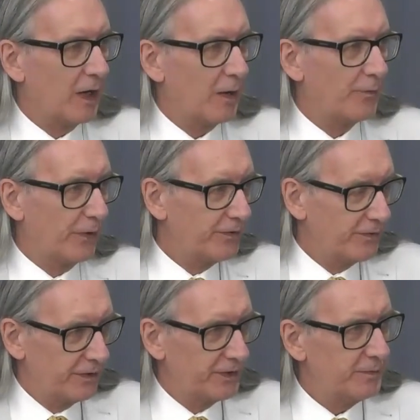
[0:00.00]
at both
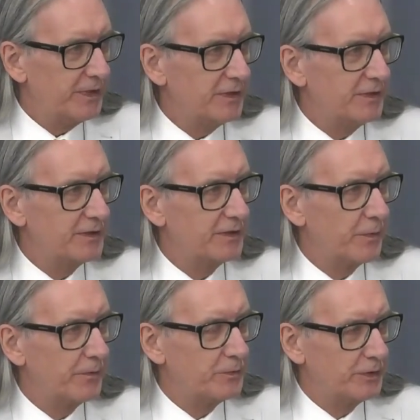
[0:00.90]
of these meetings, the
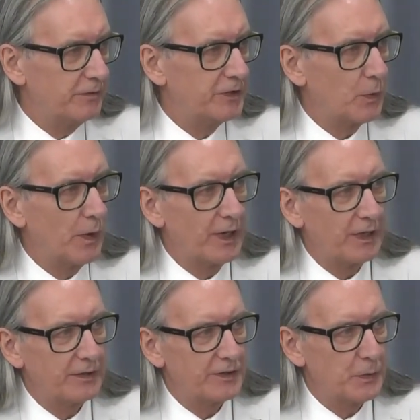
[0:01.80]
previous one
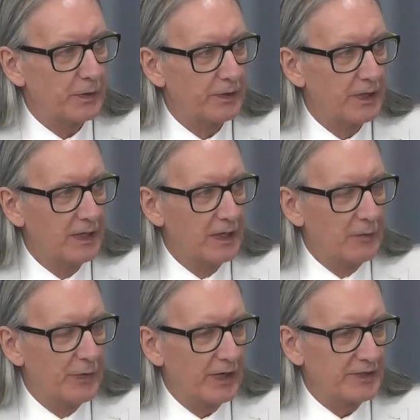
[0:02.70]
and this one.
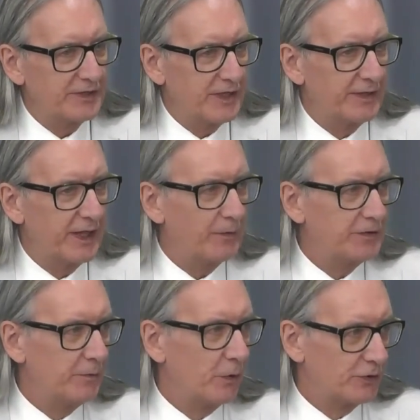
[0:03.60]
But as I said, that
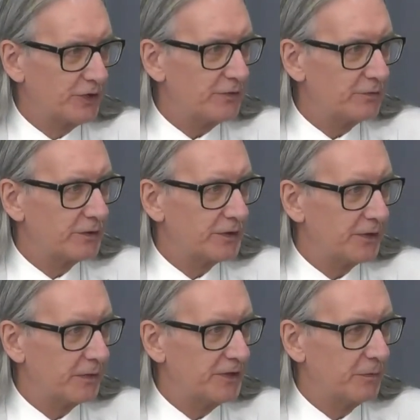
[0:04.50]
was in more general
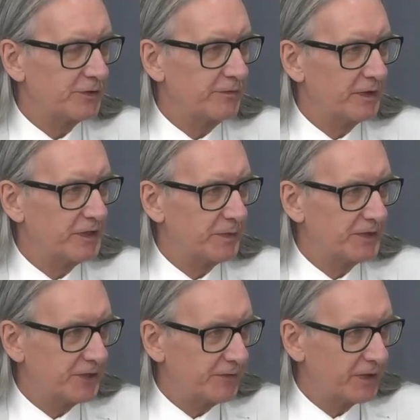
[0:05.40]
terms. He wasn't very
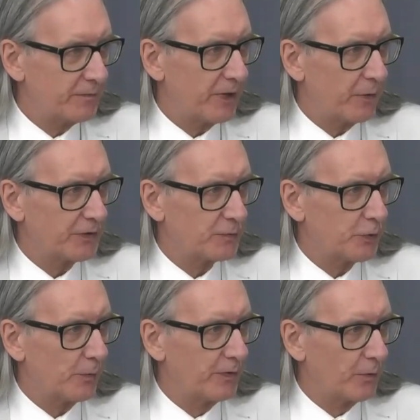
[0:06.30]
specific about what the
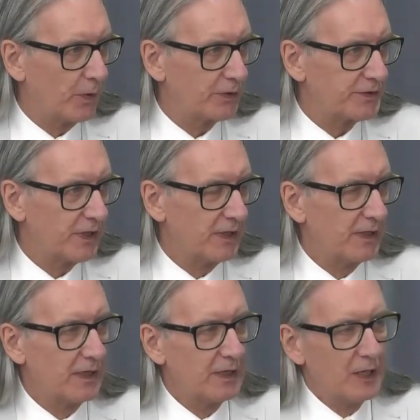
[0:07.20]
problem was.
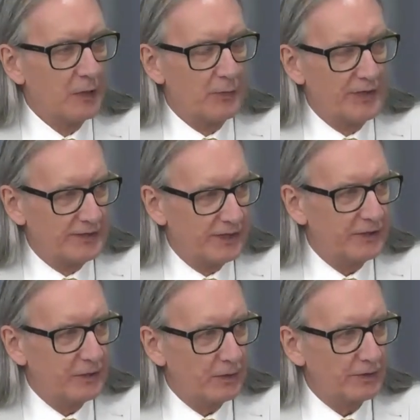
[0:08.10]
But he
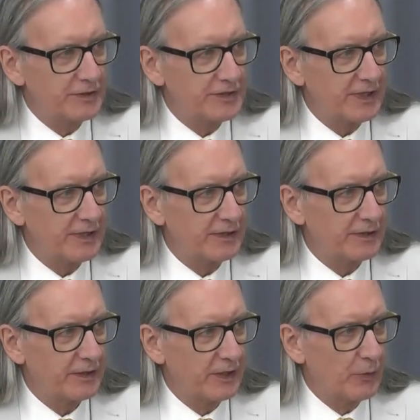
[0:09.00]
did go on to say
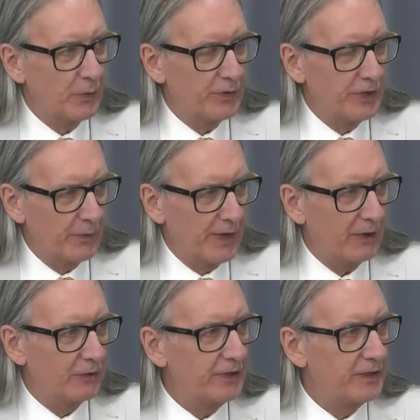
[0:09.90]
that they were
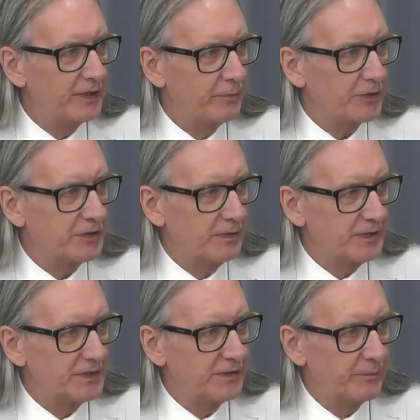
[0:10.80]
now looking into the
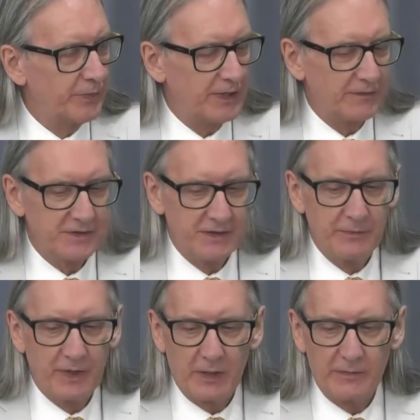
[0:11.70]
possibility of PFC